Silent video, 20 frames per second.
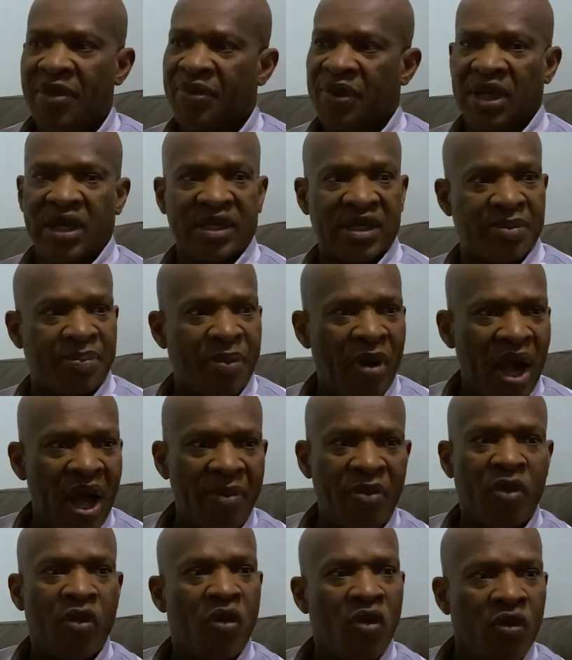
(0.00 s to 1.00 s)
like the pipe
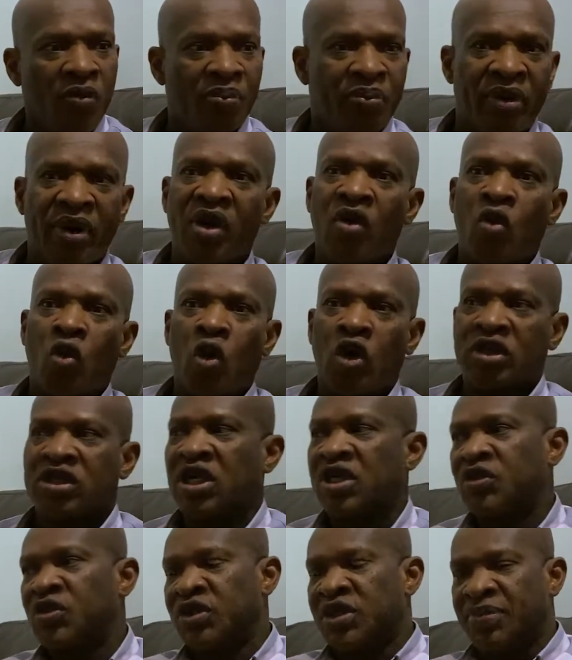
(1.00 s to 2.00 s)
who bring water
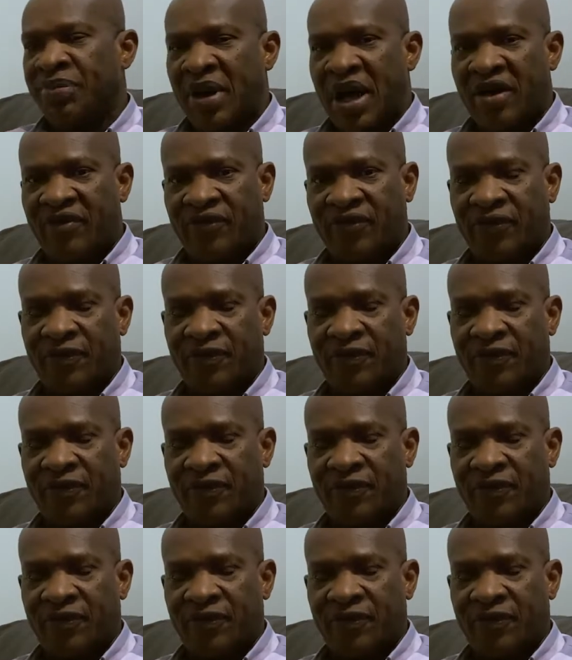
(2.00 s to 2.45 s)
to the bath,